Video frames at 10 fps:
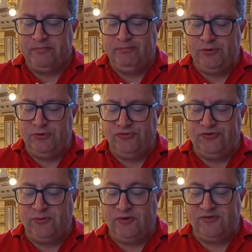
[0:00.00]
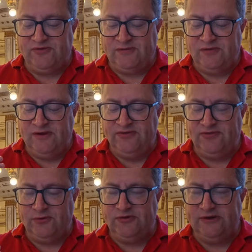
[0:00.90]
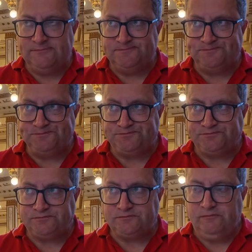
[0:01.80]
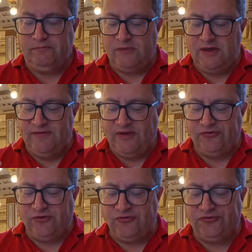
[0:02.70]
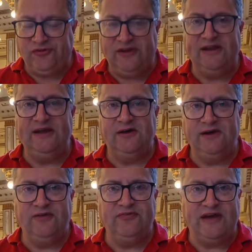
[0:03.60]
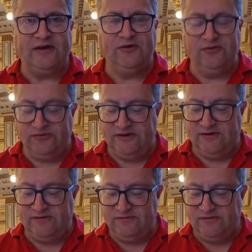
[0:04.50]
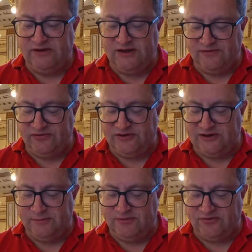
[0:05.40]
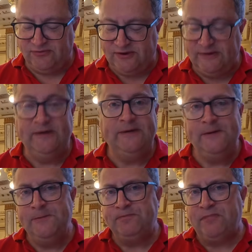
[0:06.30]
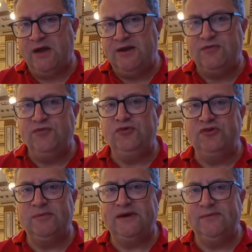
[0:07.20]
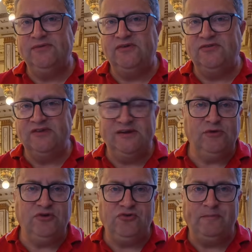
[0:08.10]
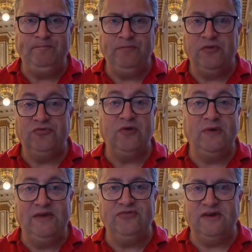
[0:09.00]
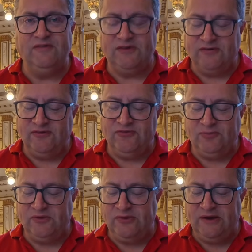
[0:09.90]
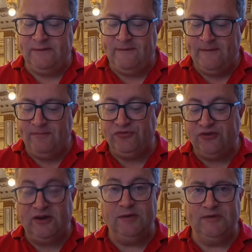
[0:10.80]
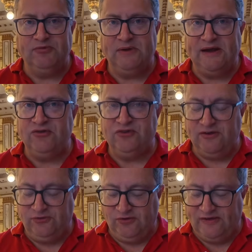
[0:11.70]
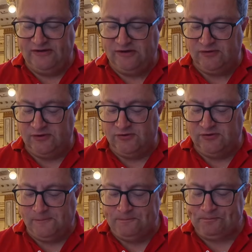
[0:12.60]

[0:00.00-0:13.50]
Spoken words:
But also, whilst it's definitely salty, I think it's got a slightly higher fat content than the other salamis as well. I never thought I'd be able to distinguish so easily the difference between salamis, but actually it's not that difficult.